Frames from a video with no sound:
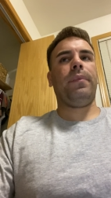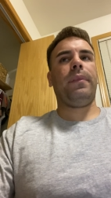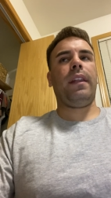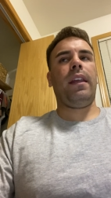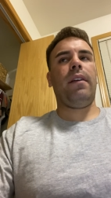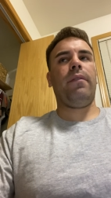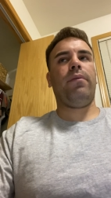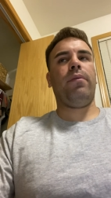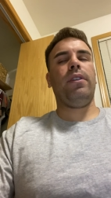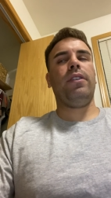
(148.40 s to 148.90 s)

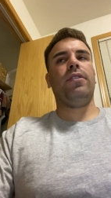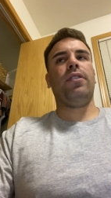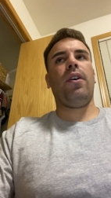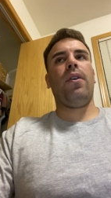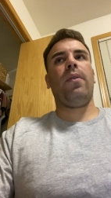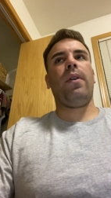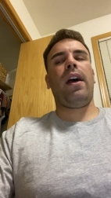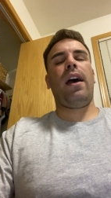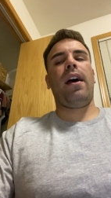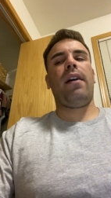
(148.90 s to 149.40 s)
If we
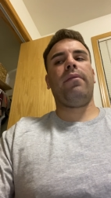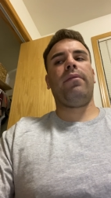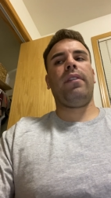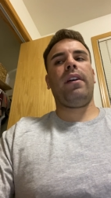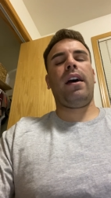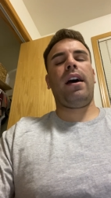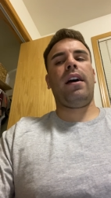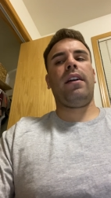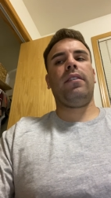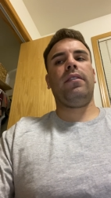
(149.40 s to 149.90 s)
don't have
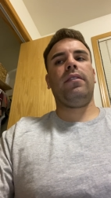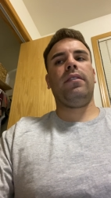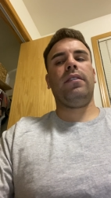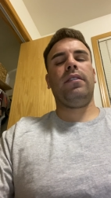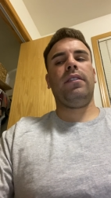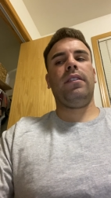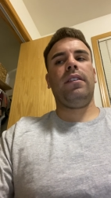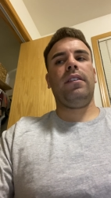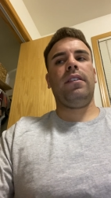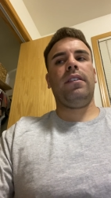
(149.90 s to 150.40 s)
that
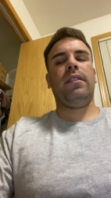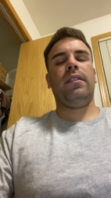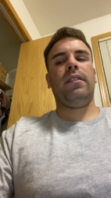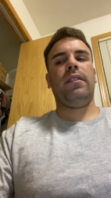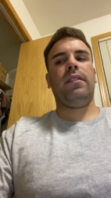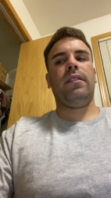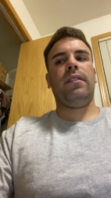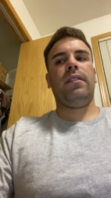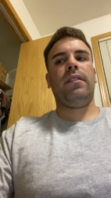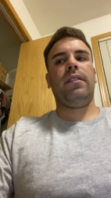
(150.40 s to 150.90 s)

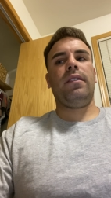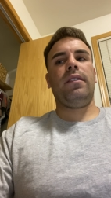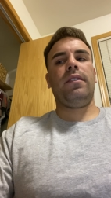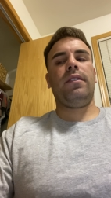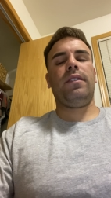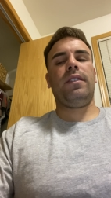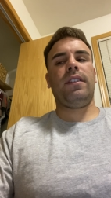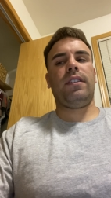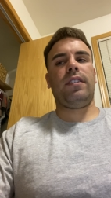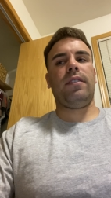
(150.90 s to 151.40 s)

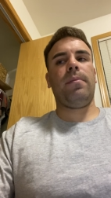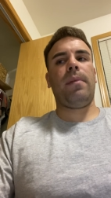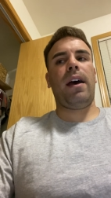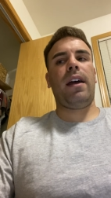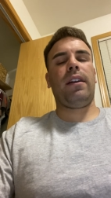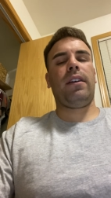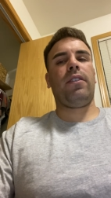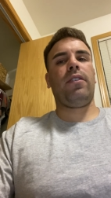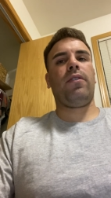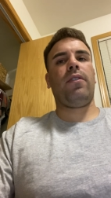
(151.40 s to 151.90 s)

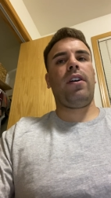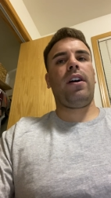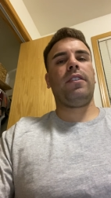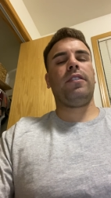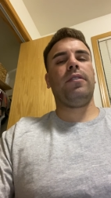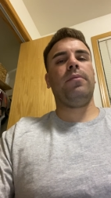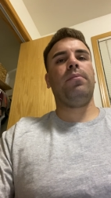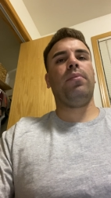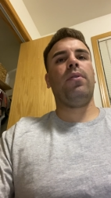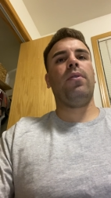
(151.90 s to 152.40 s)
systematic across
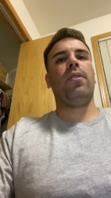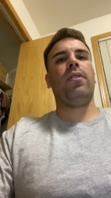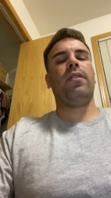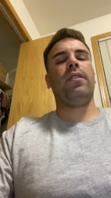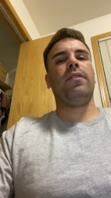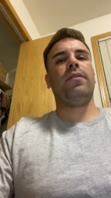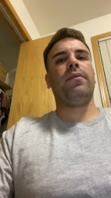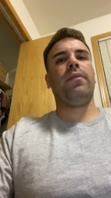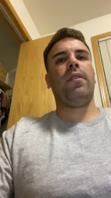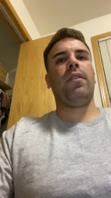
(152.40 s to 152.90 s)
the board
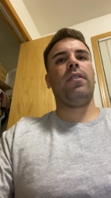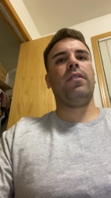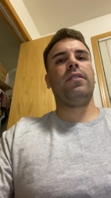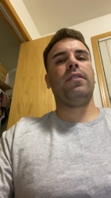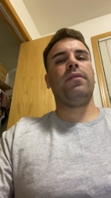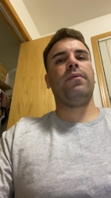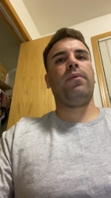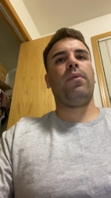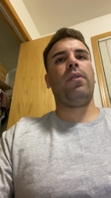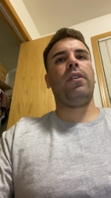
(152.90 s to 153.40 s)
as far as
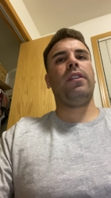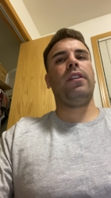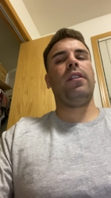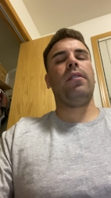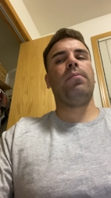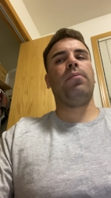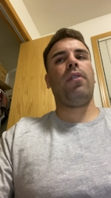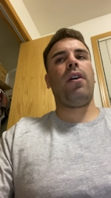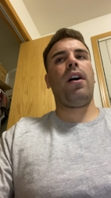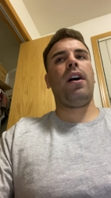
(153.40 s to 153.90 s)
this voir dire
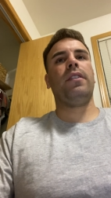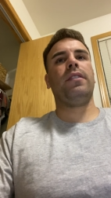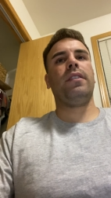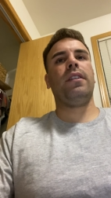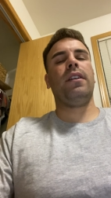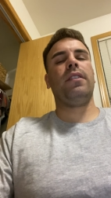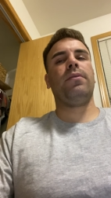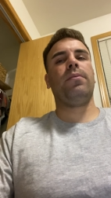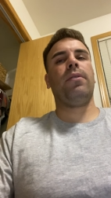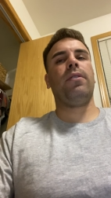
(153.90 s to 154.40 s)

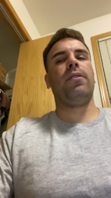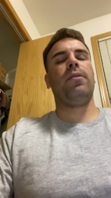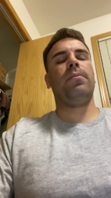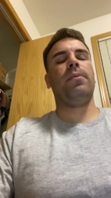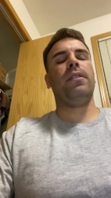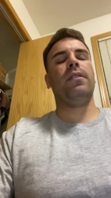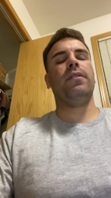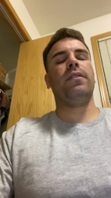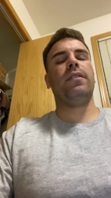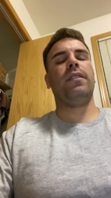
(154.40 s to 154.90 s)
process, whether it be
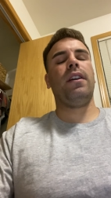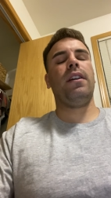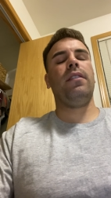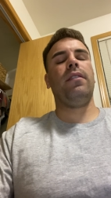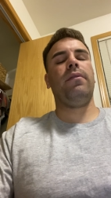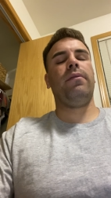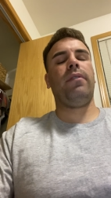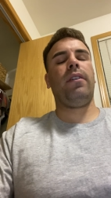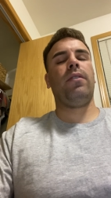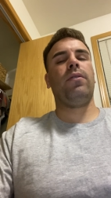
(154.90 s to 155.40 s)
in the state and
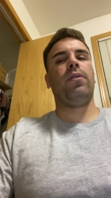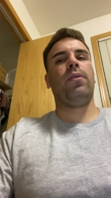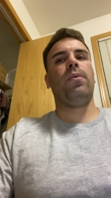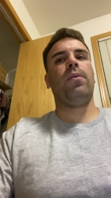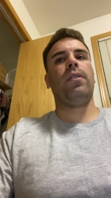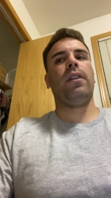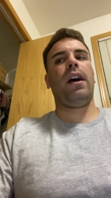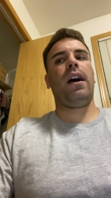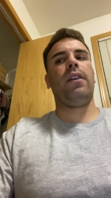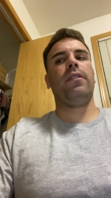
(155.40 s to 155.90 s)
the federal
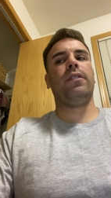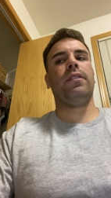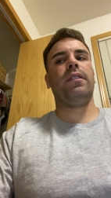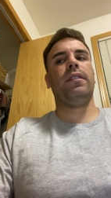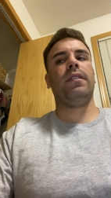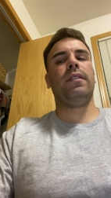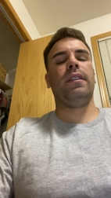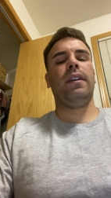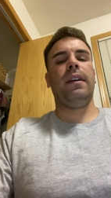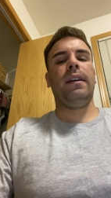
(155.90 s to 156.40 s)

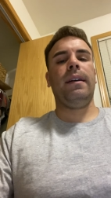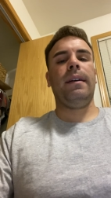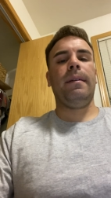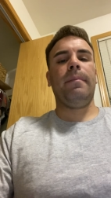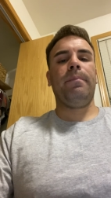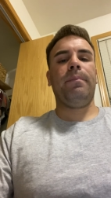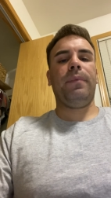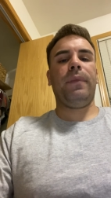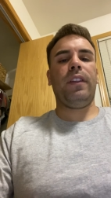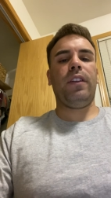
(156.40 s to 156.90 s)
courthouses,
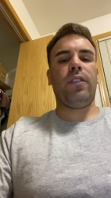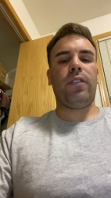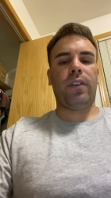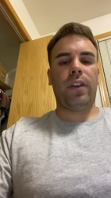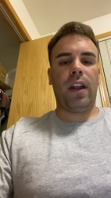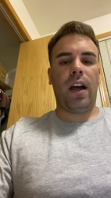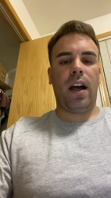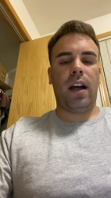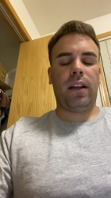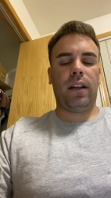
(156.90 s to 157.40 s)
you're
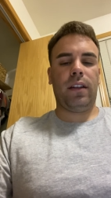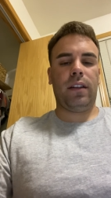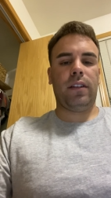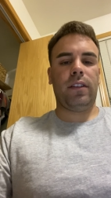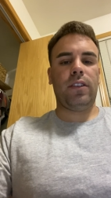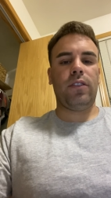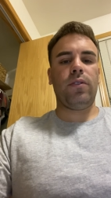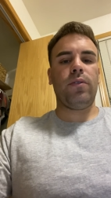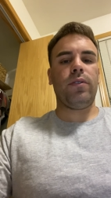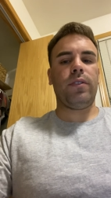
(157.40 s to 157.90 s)
not going to
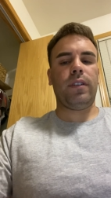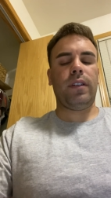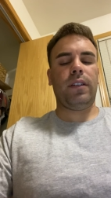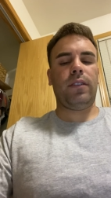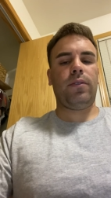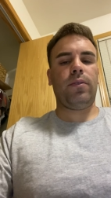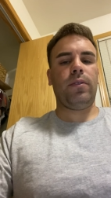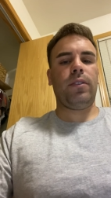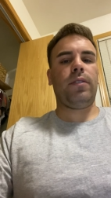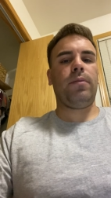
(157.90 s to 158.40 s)
use it
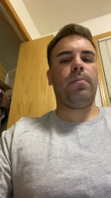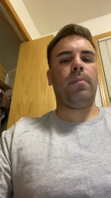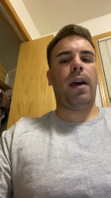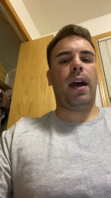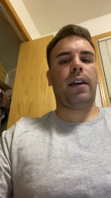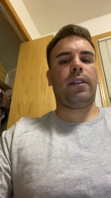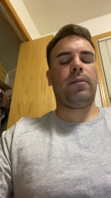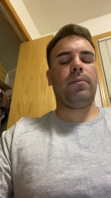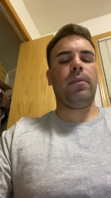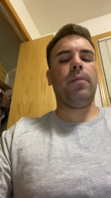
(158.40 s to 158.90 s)
to its
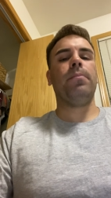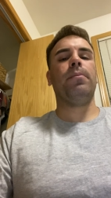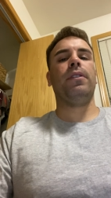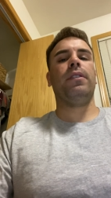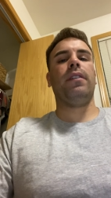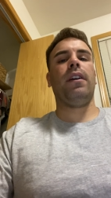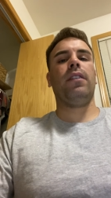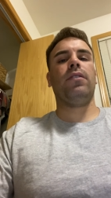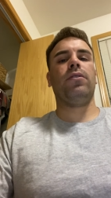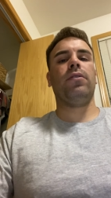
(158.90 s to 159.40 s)
maximum
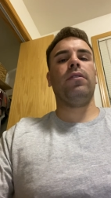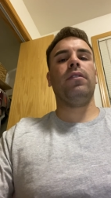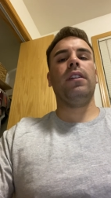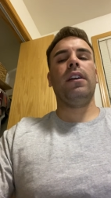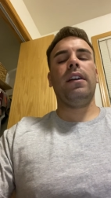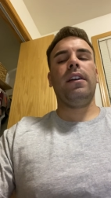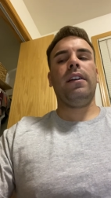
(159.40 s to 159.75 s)
potential.